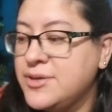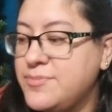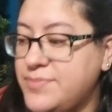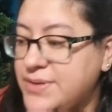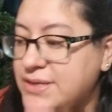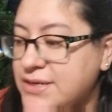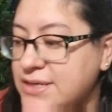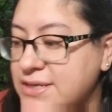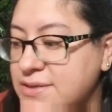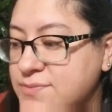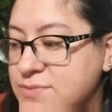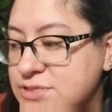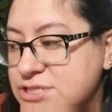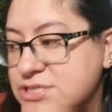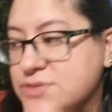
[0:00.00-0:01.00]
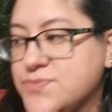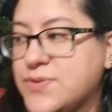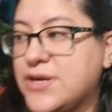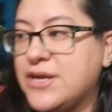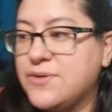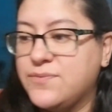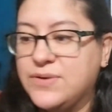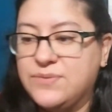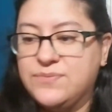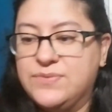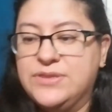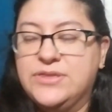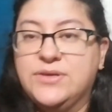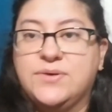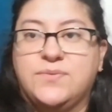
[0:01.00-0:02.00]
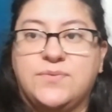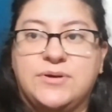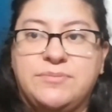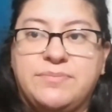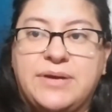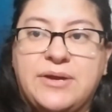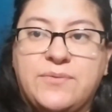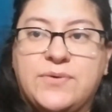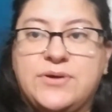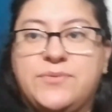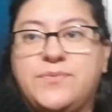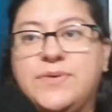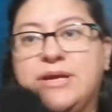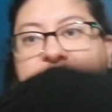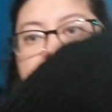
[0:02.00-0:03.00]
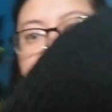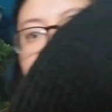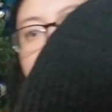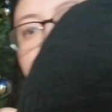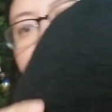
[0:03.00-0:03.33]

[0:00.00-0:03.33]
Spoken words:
beanie, which is why I went with the 1x1 rib.